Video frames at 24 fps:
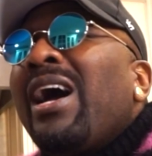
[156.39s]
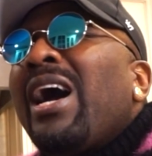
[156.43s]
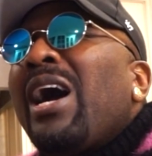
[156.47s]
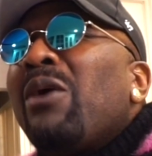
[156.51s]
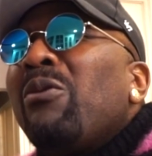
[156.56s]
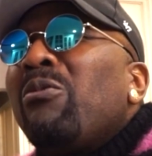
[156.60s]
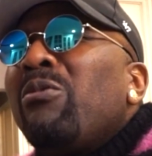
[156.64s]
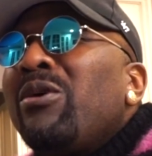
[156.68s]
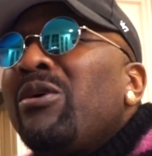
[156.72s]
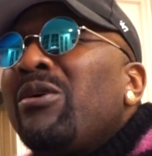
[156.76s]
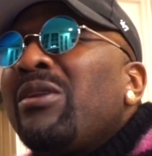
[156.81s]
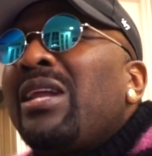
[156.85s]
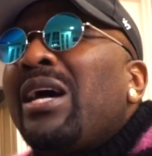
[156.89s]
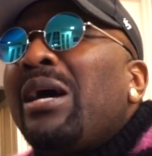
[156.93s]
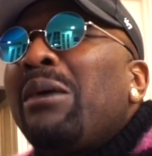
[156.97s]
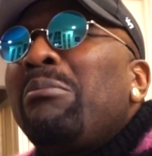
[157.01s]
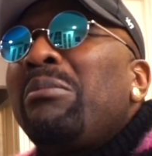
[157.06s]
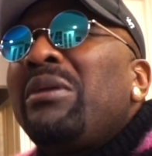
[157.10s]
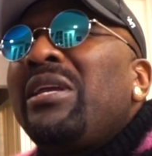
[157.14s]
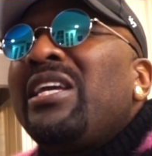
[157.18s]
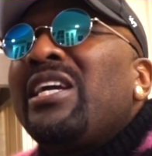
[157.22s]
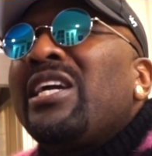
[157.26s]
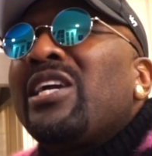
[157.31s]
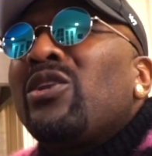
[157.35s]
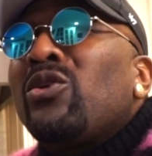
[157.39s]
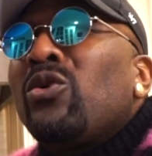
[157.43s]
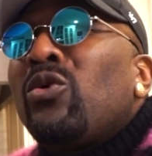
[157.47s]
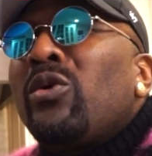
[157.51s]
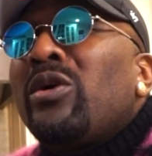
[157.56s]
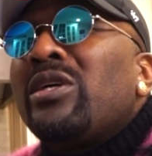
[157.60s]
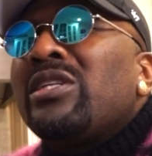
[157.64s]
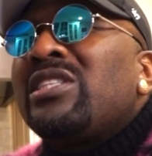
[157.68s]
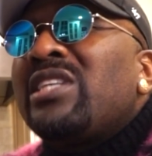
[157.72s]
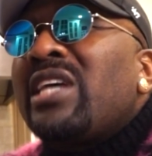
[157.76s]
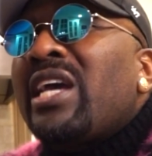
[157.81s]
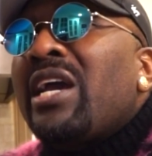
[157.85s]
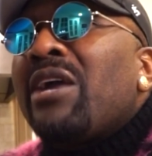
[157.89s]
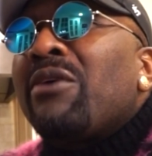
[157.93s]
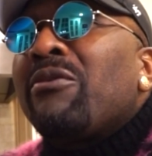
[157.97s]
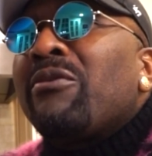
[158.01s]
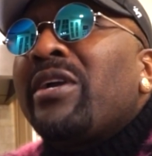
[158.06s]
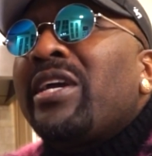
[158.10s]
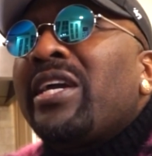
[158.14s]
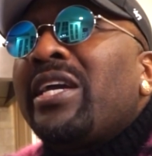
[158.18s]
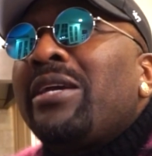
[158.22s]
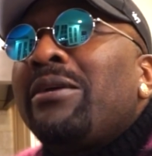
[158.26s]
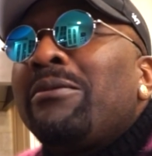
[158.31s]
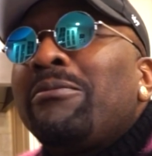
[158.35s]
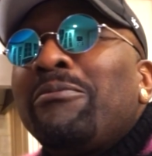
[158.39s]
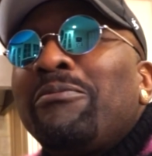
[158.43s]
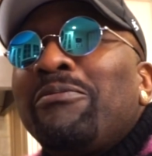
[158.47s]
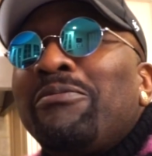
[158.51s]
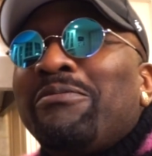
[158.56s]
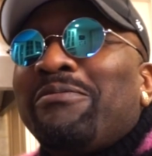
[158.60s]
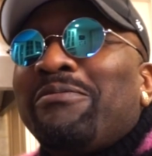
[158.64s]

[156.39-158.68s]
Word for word: I will not be ignored, Terry.